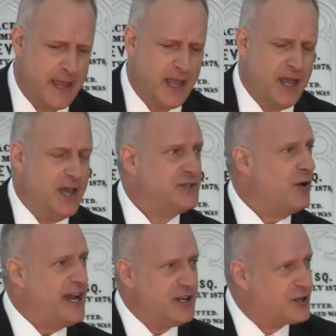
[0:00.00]
So
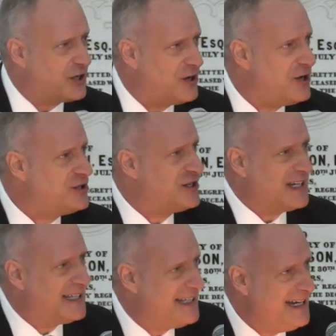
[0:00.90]
I encourage you to
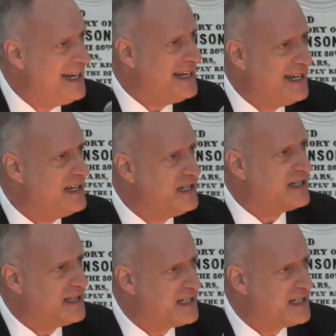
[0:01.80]
lean into this